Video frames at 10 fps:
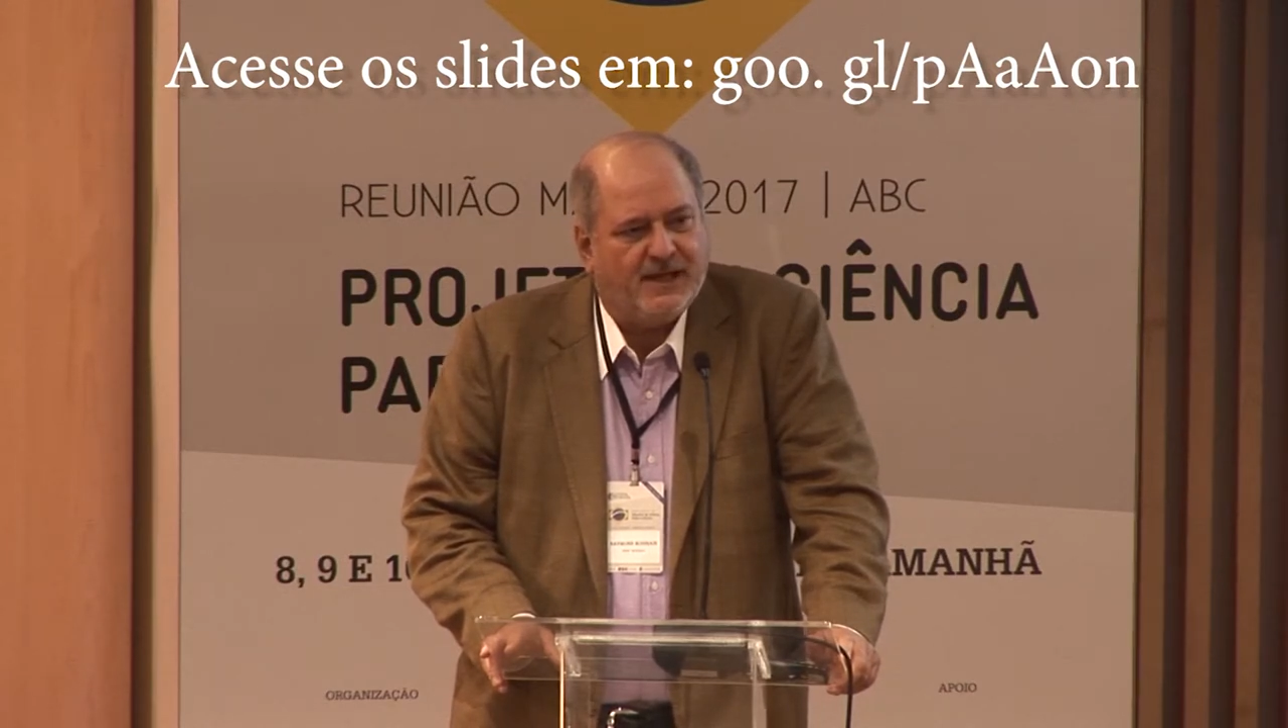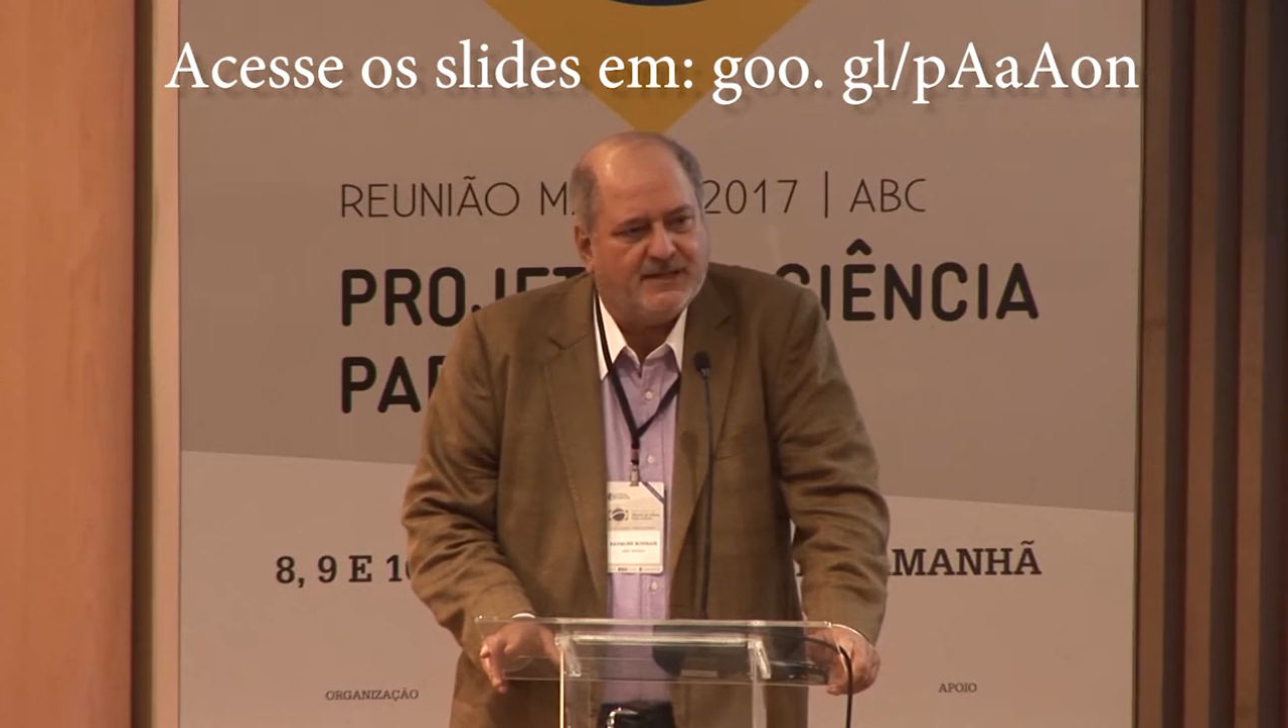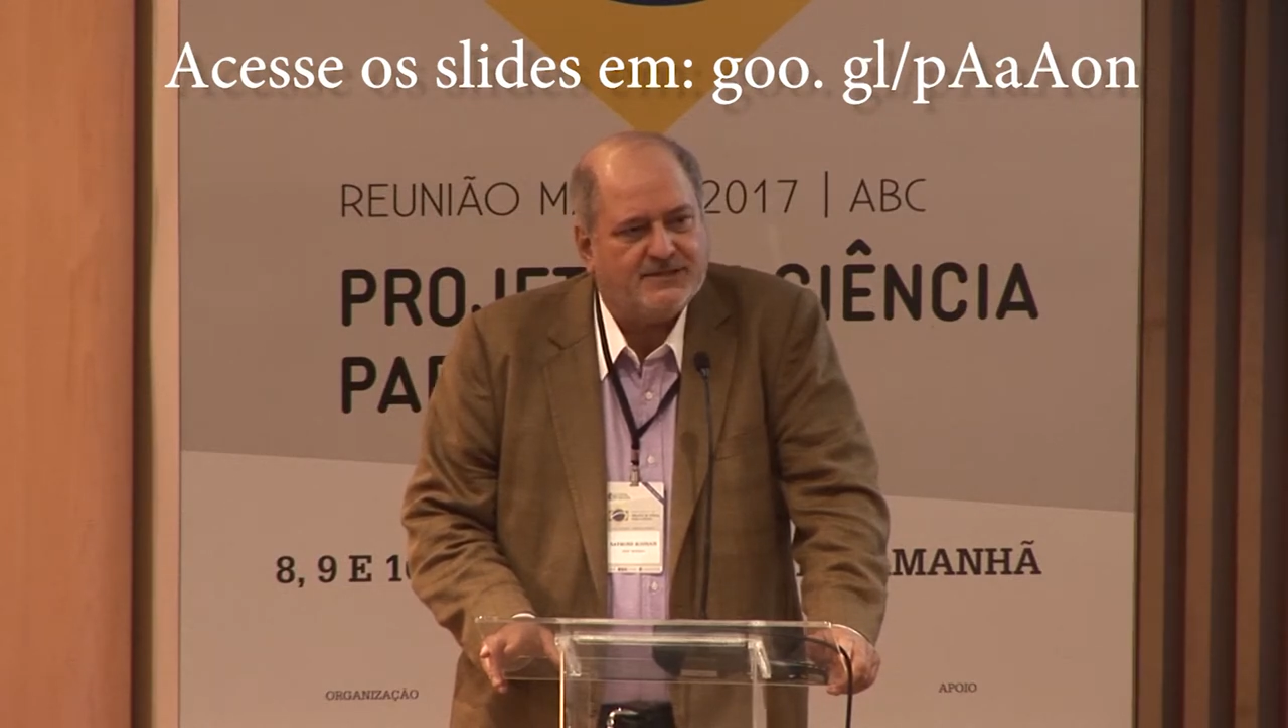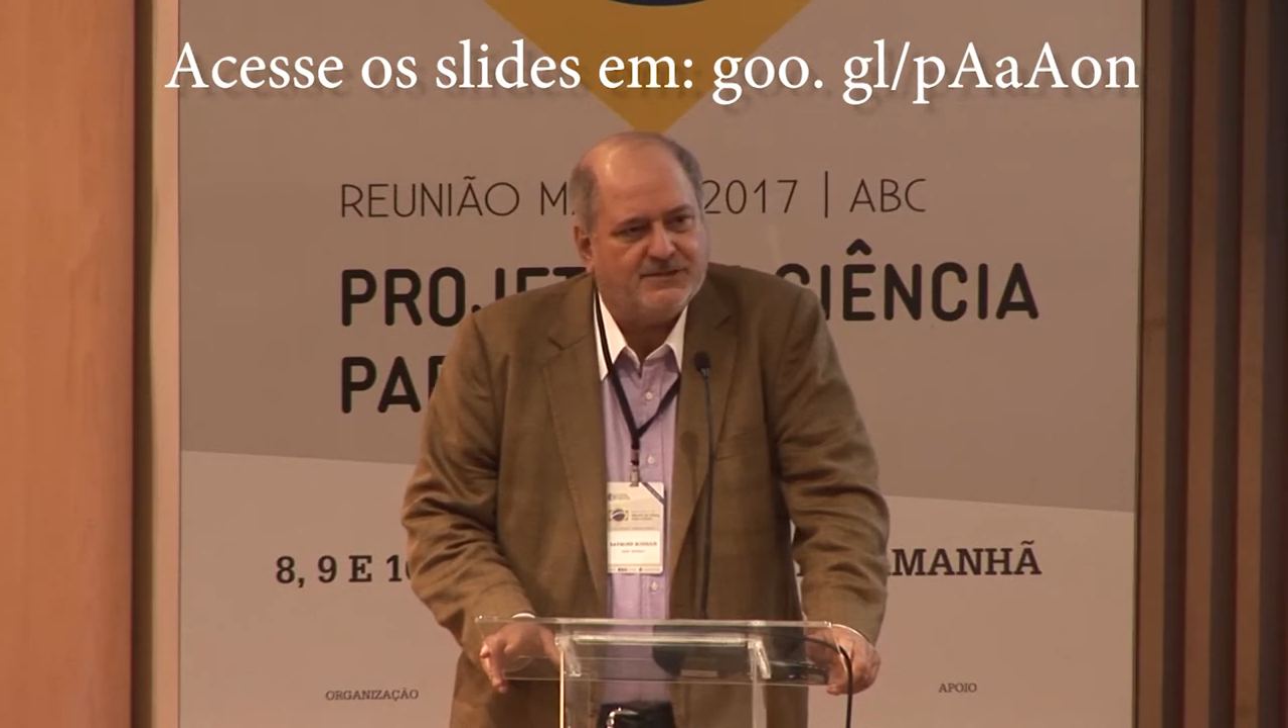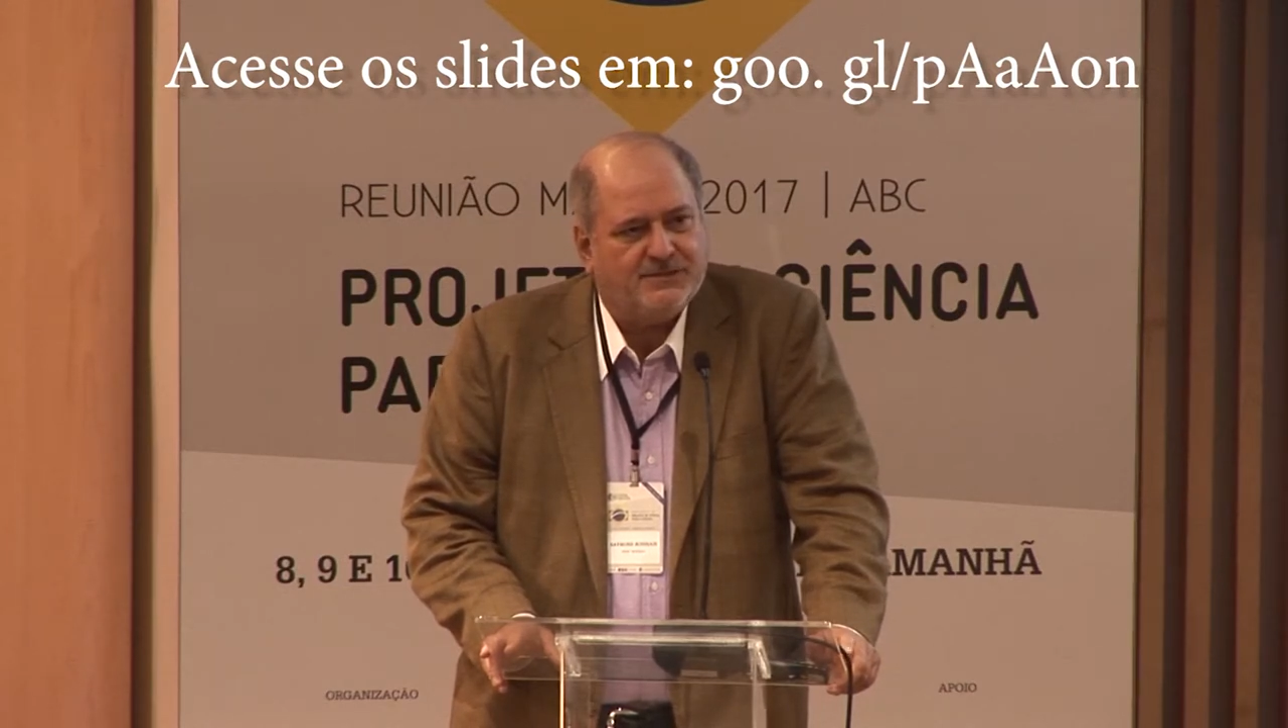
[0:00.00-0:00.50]

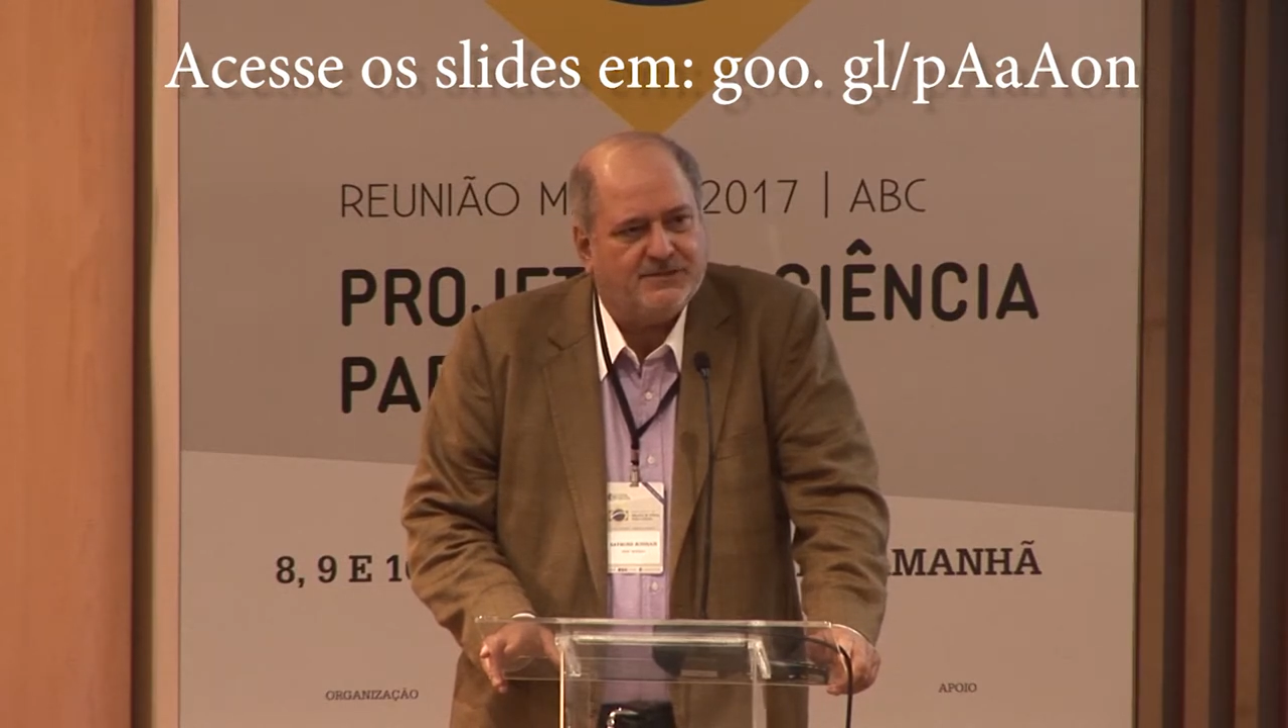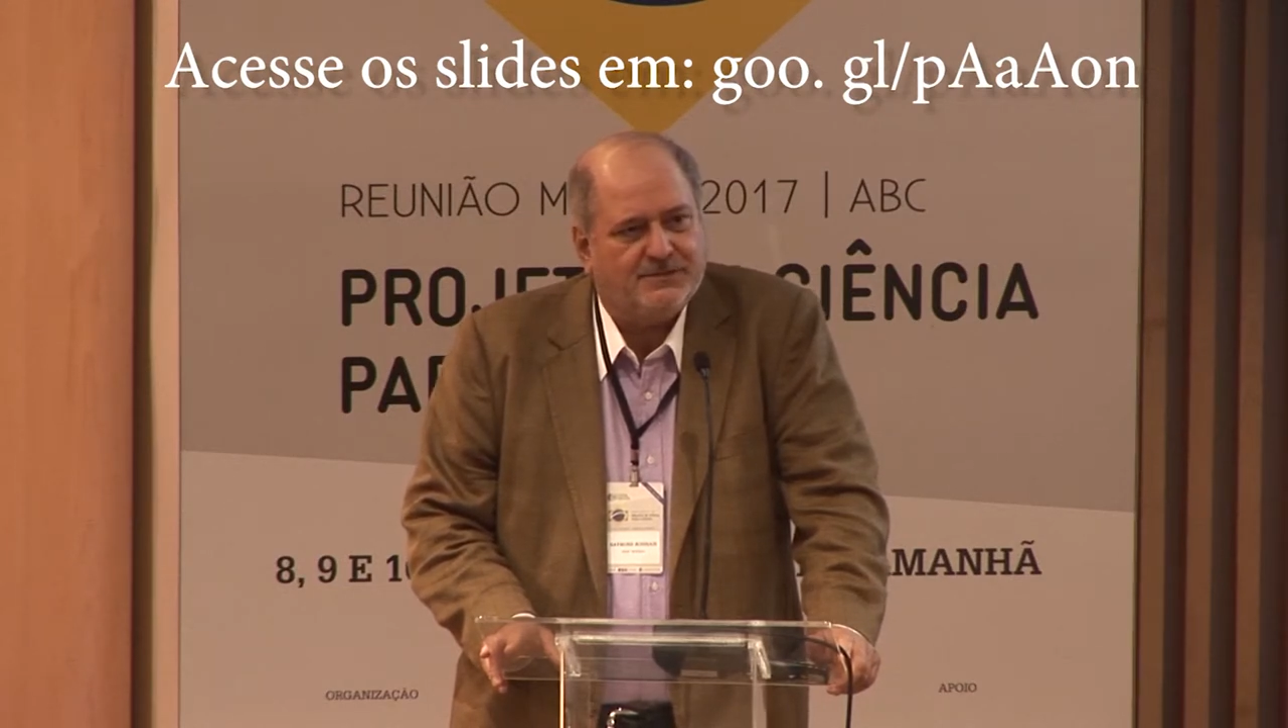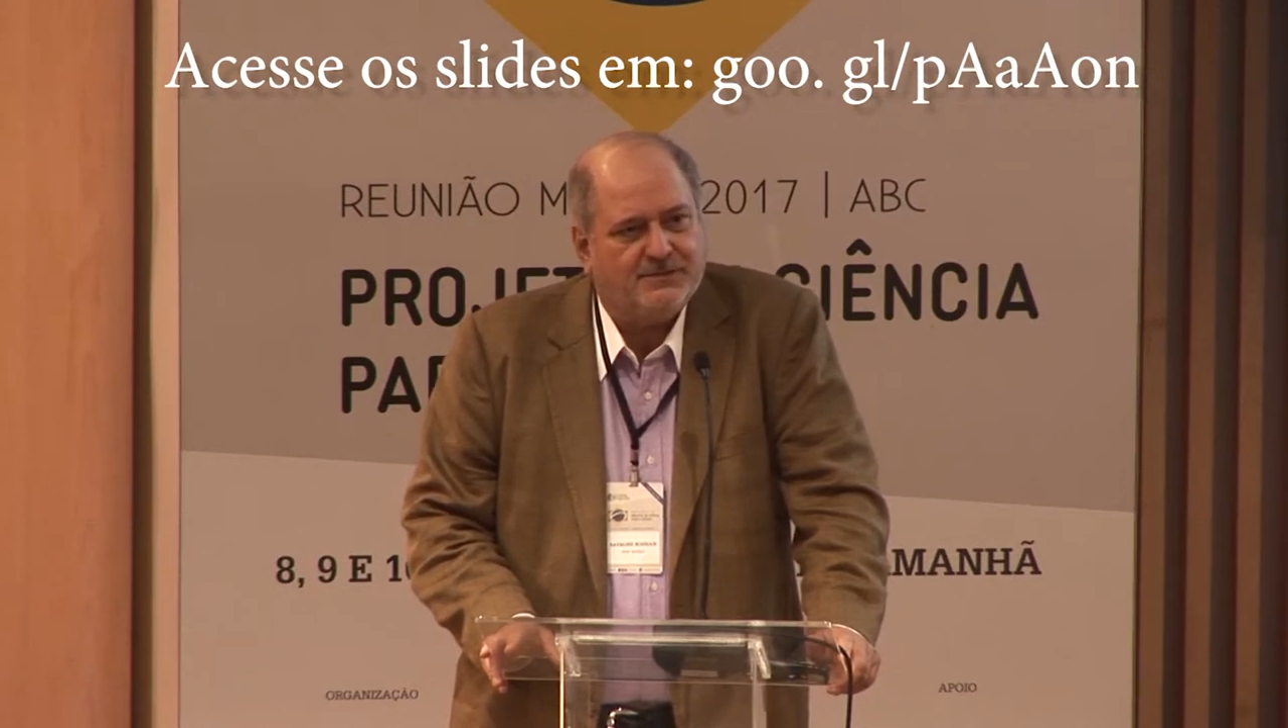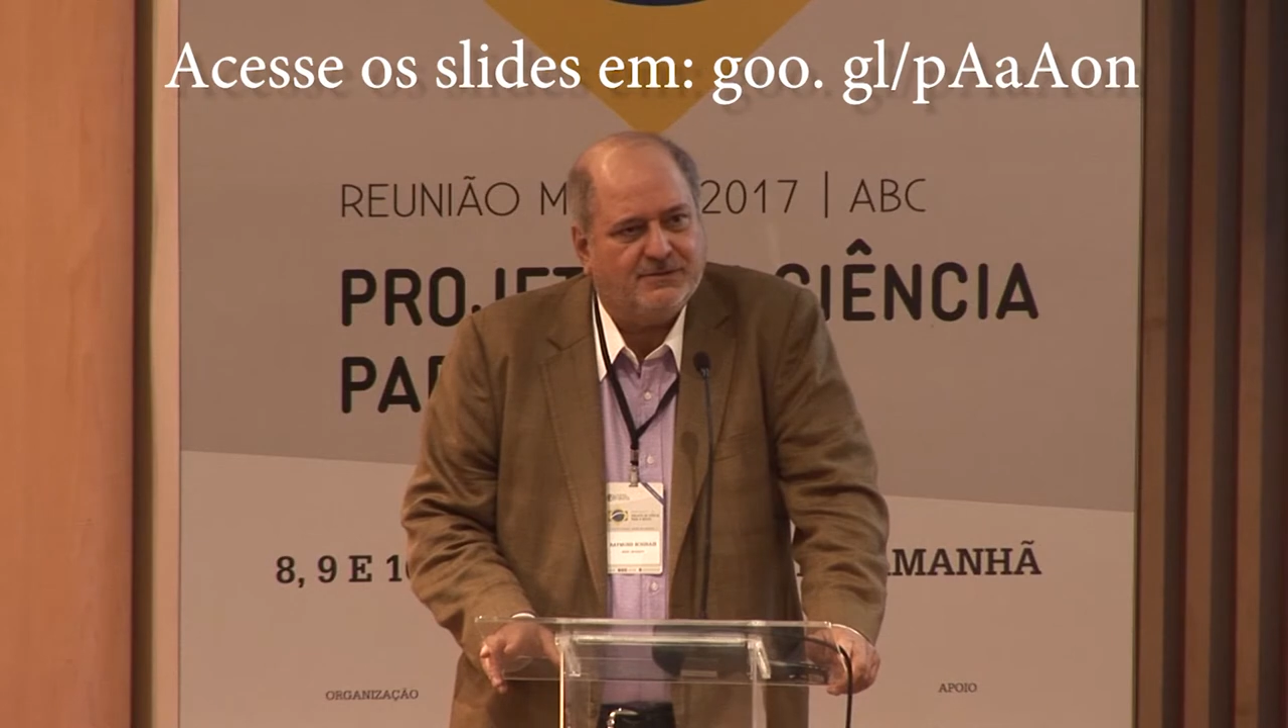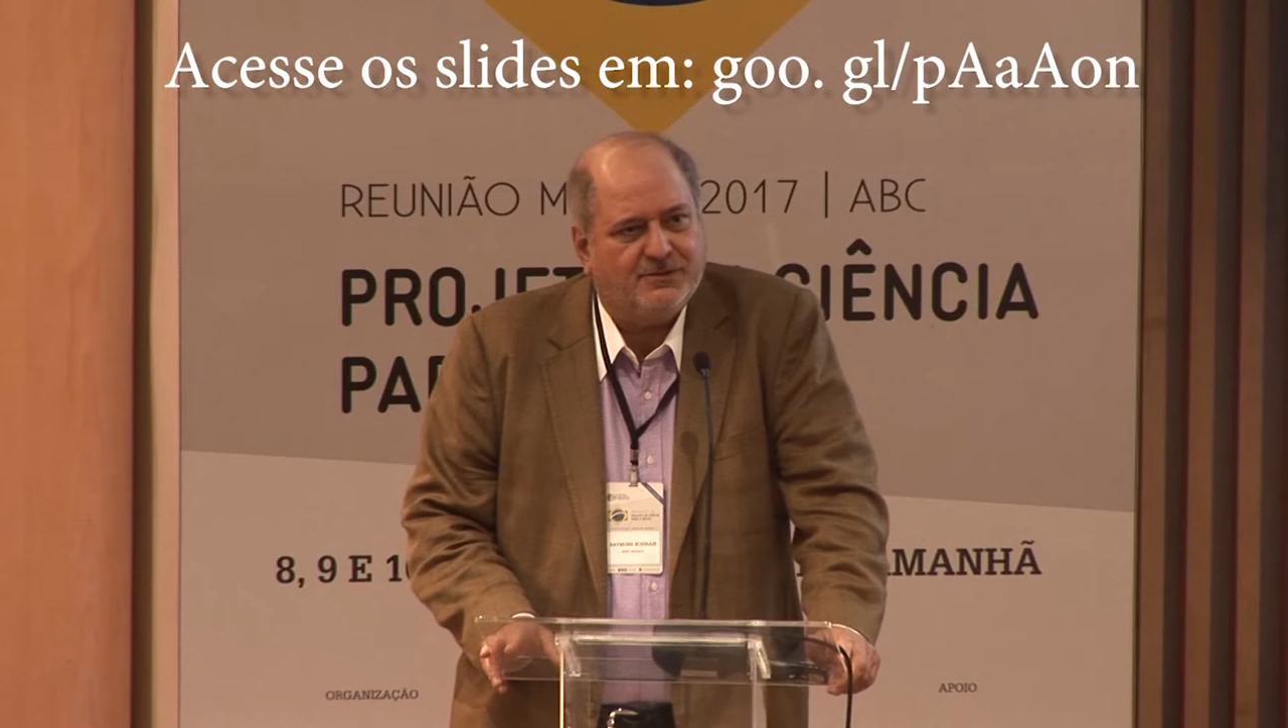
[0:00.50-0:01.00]
asked to